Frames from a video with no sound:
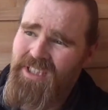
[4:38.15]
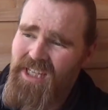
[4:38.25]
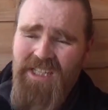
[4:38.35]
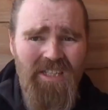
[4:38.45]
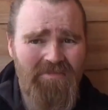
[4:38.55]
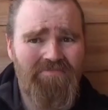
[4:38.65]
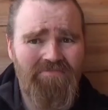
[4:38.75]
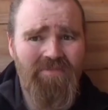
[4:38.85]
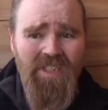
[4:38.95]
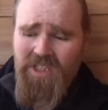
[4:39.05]
You see, it's a
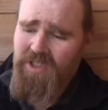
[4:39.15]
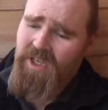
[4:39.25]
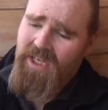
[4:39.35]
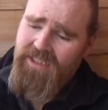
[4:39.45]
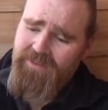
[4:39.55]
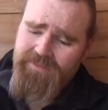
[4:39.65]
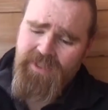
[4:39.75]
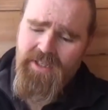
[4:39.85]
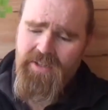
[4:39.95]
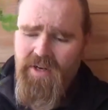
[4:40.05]
it's a good height.
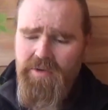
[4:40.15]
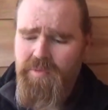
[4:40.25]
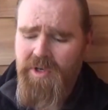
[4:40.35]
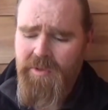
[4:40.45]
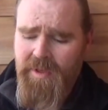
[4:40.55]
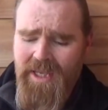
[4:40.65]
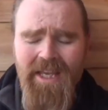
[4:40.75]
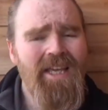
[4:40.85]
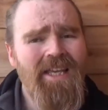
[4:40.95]
You know, it grows pretty quick.